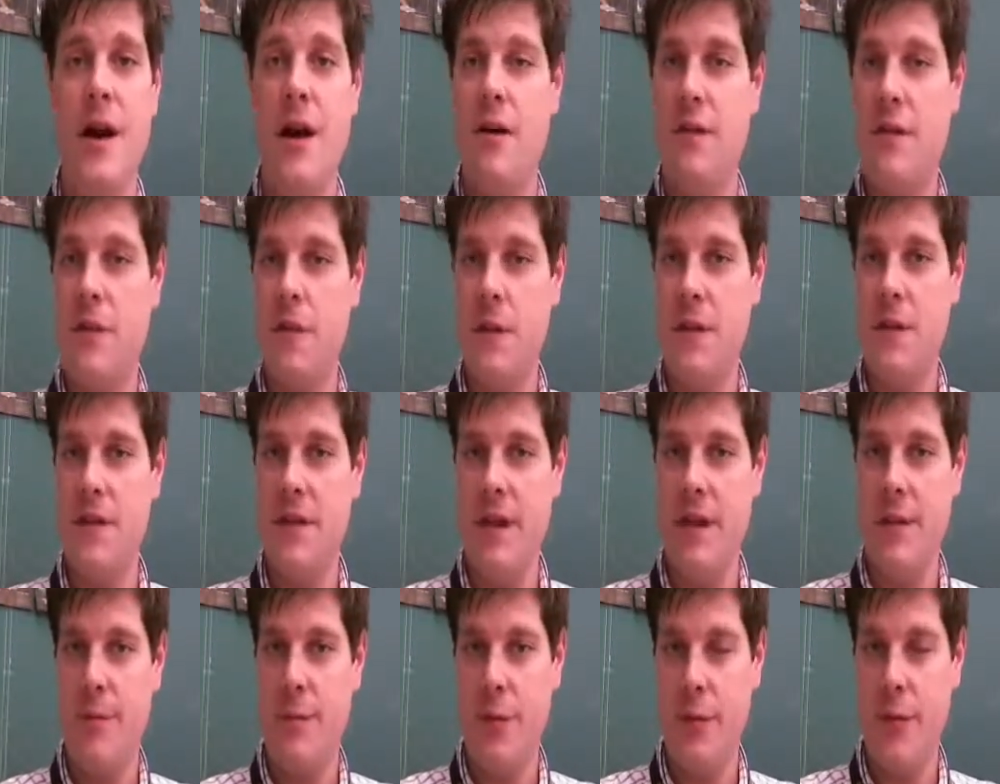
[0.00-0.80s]
For
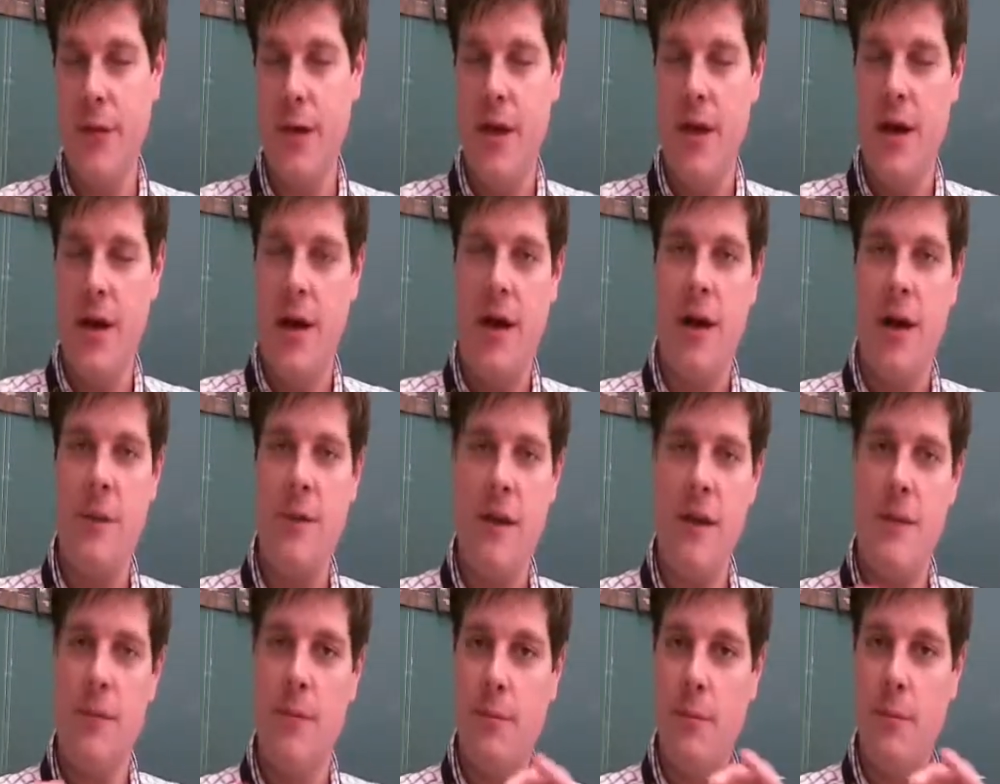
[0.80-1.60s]
example,
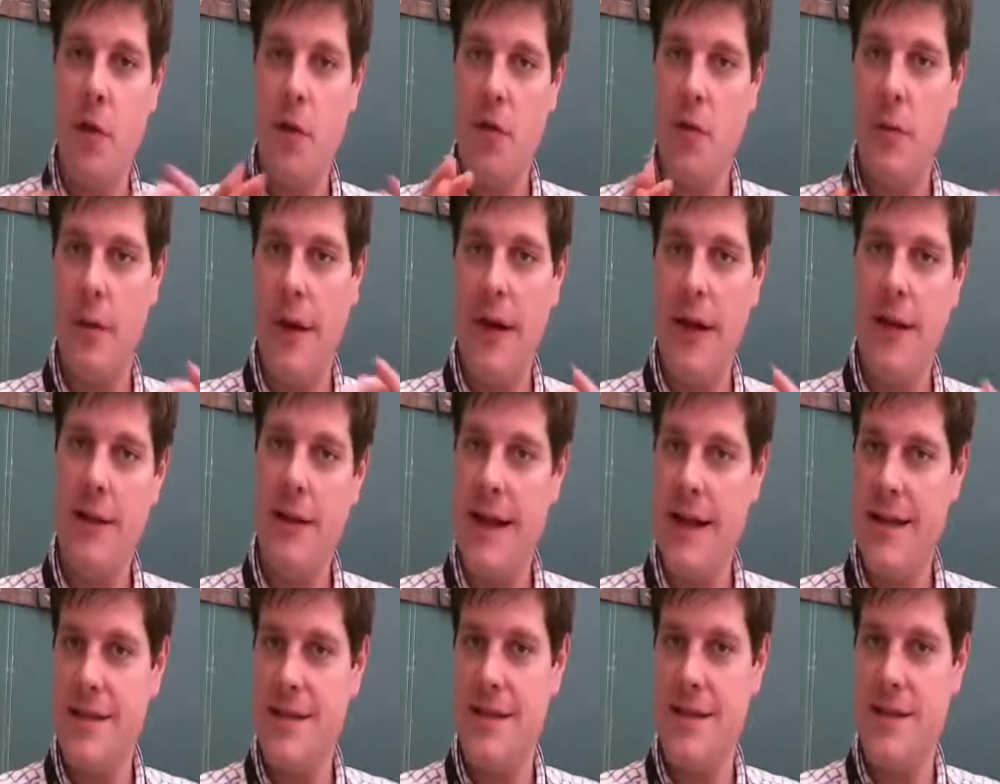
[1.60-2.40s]
in both of my
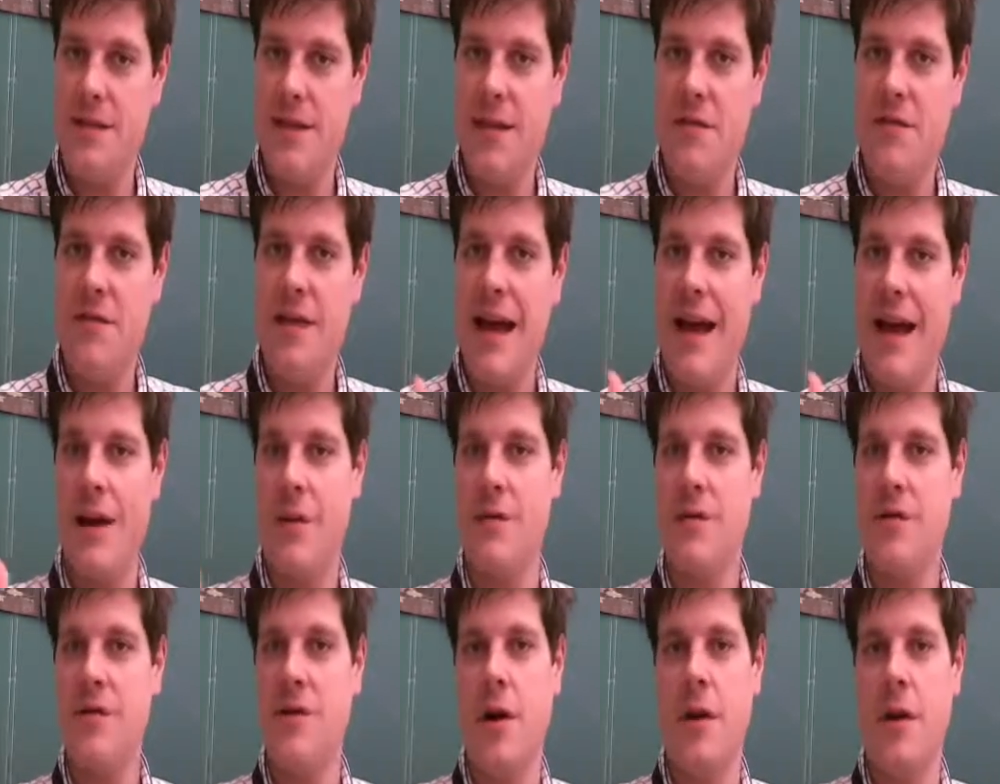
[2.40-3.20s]
classes, I've now
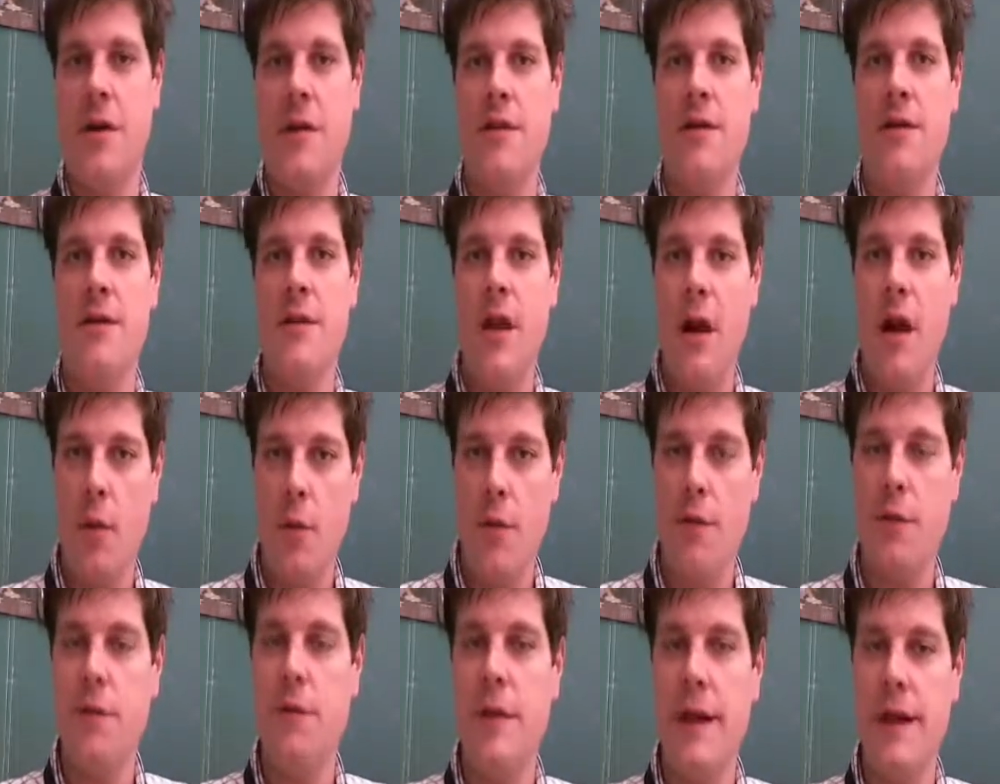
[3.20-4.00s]
started a
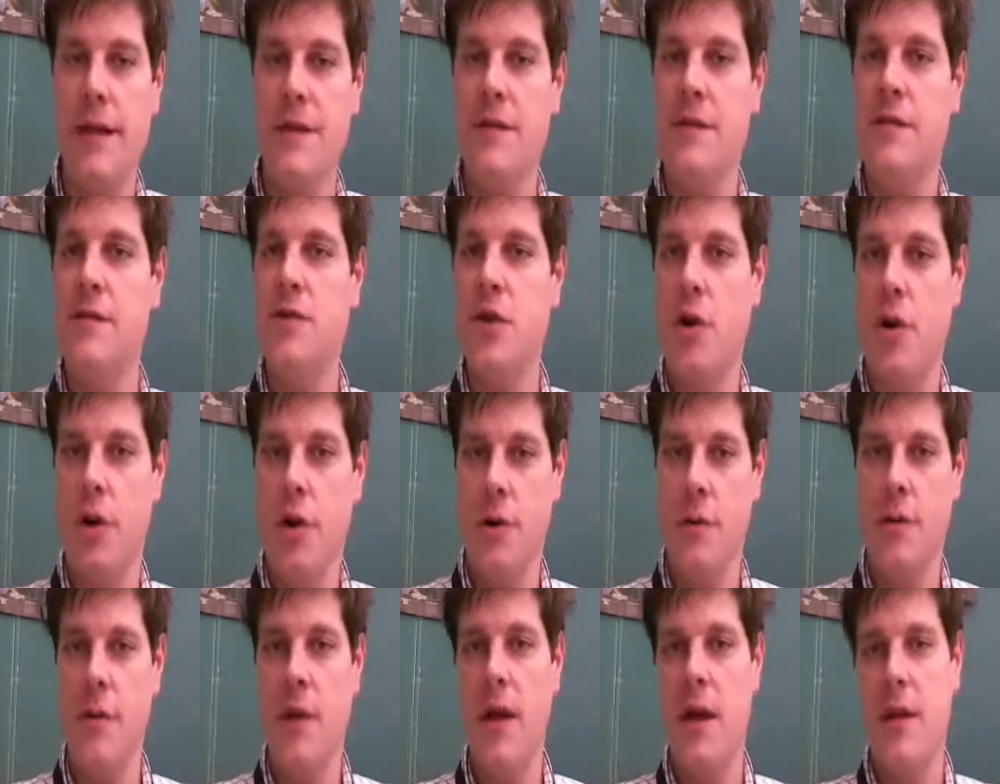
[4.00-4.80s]
reflective
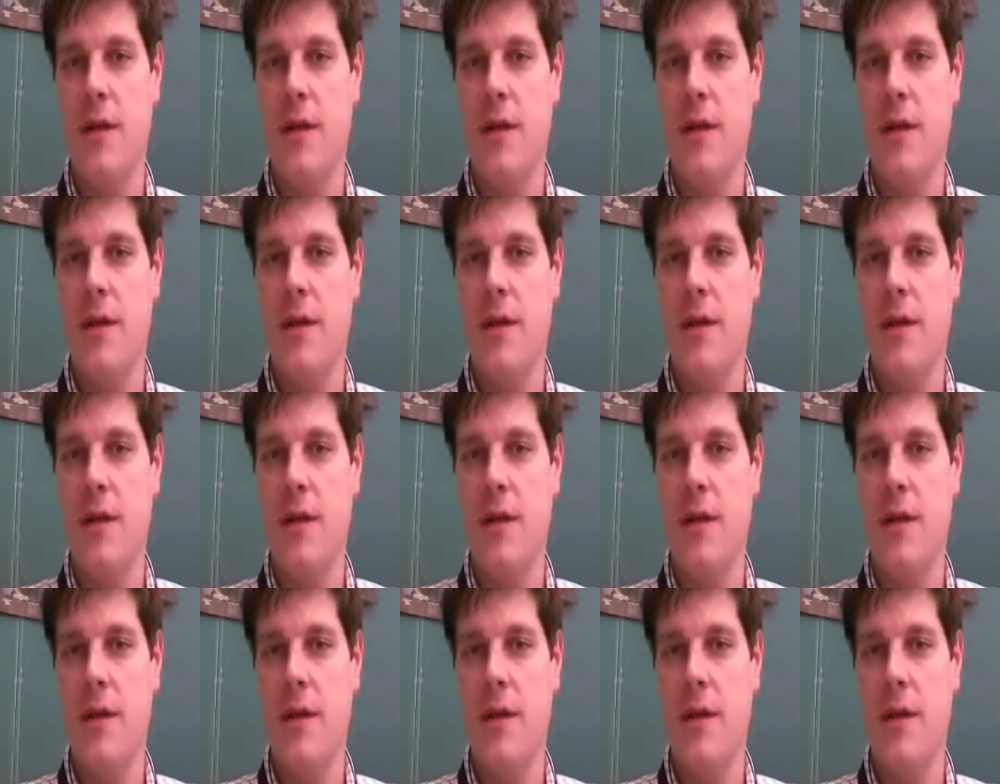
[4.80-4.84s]
journal.